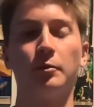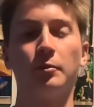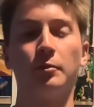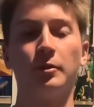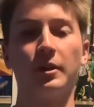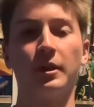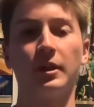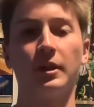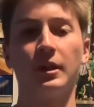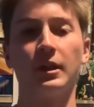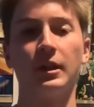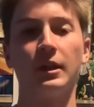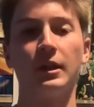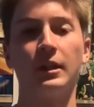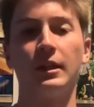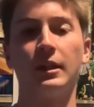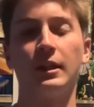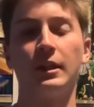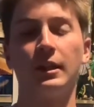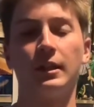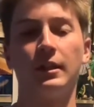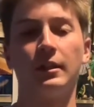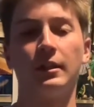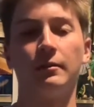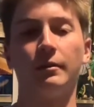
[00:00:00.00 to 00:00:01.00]
But
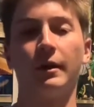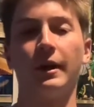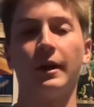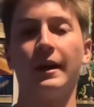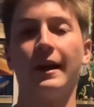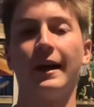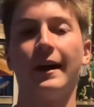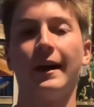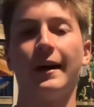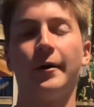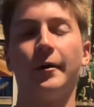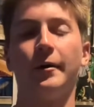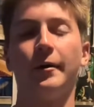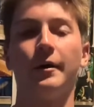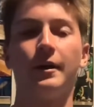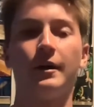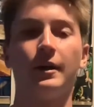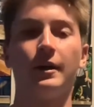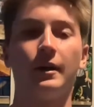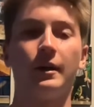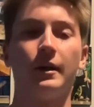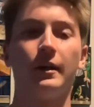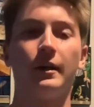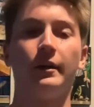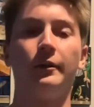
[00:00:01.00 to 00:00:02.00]
right now,
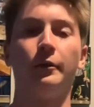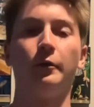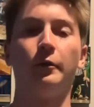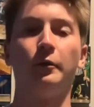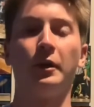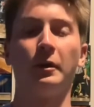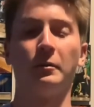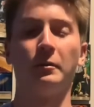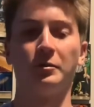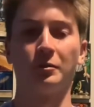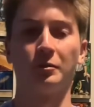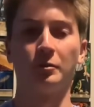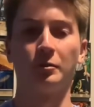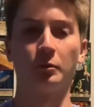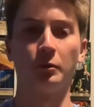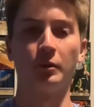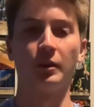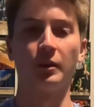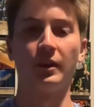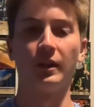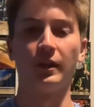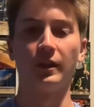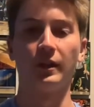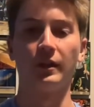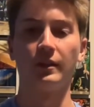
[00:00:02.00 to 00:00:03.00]
Notre Dame's
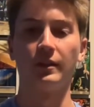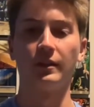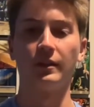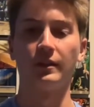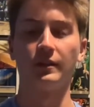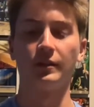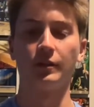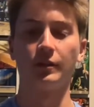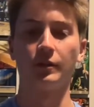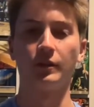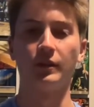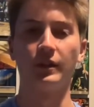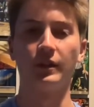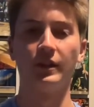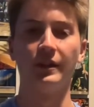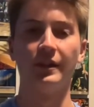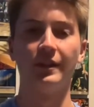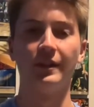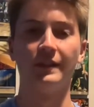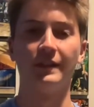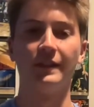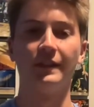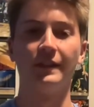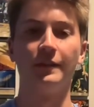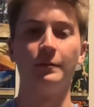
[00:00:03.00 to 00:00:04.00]
recruiting certainly
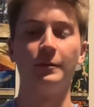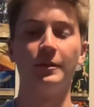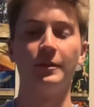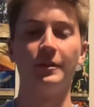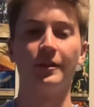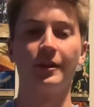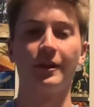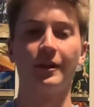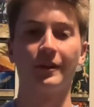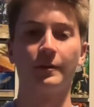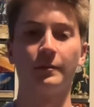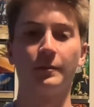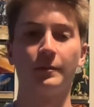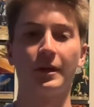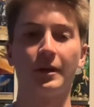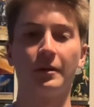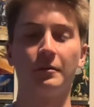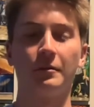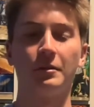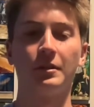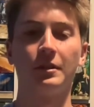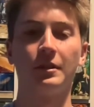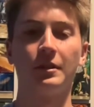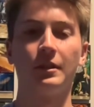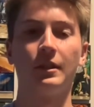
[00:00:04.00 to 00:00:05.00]
does need to be talked
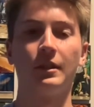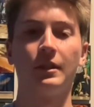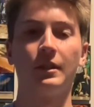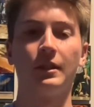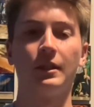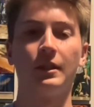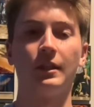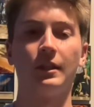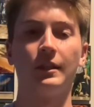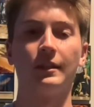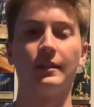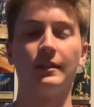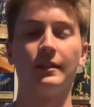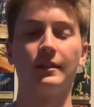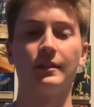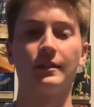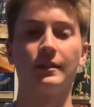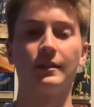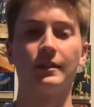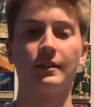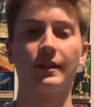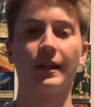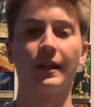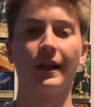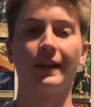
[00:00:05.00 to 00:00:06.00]
about.
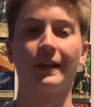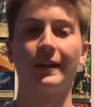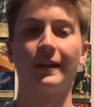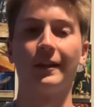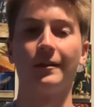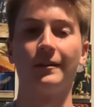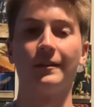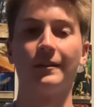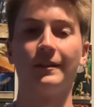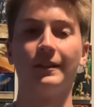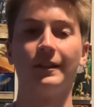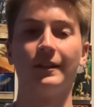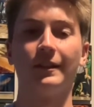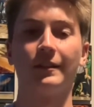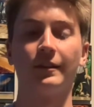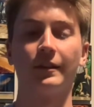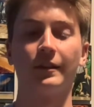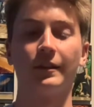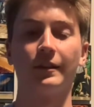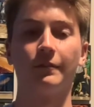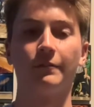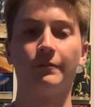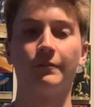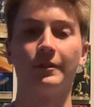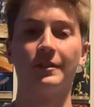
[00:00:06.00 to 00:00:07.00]
It's not a guarantee that they're going
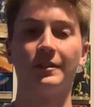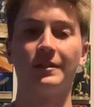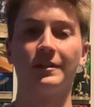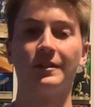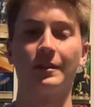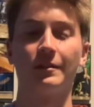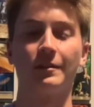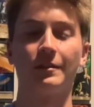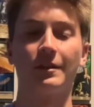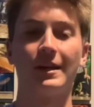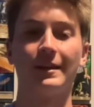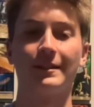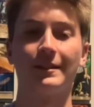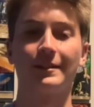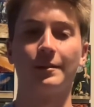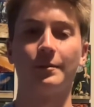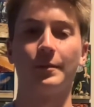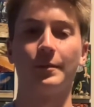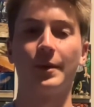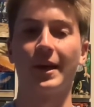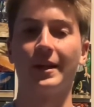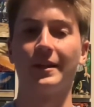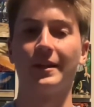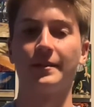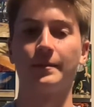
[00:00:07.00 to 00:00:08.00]
to finish the class in a
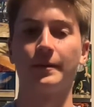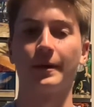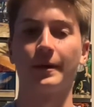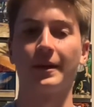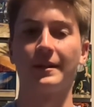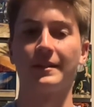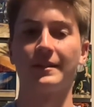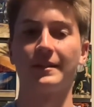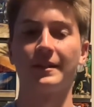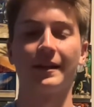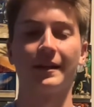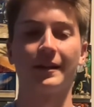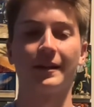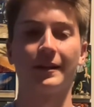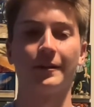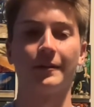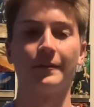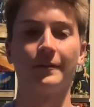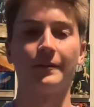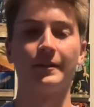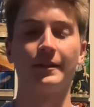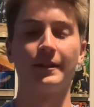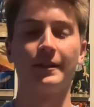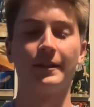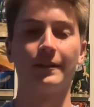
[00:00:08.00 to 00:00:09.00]
bad spot. It's not a
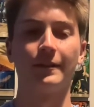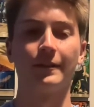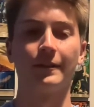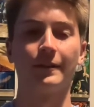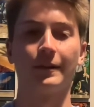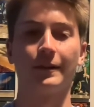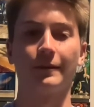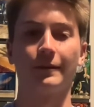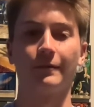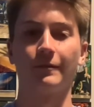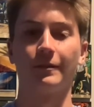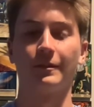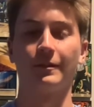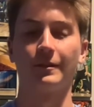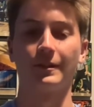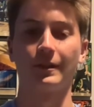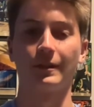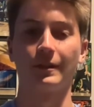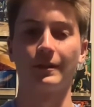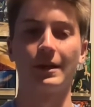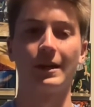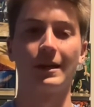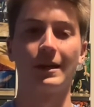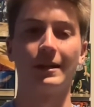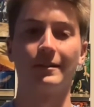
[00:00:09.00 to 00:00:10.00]
guarantee that they're going to finish the
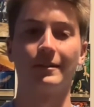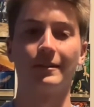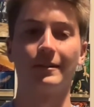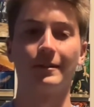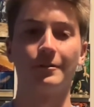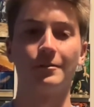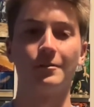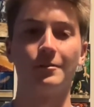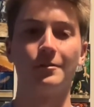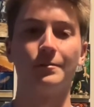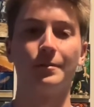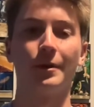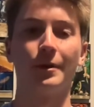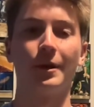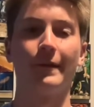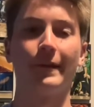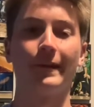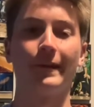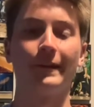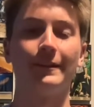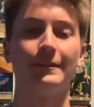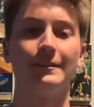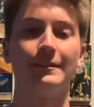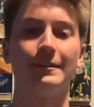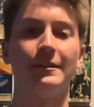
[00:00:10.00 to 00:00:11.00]
class in a good spot
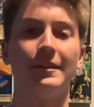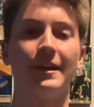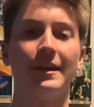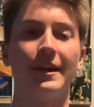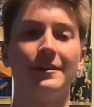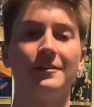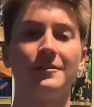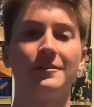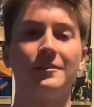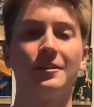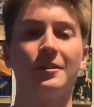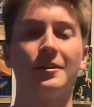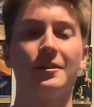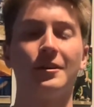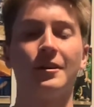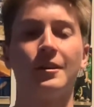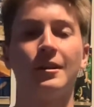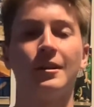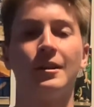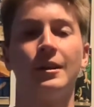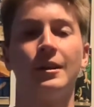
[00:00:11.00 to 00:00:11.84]
like they did last year.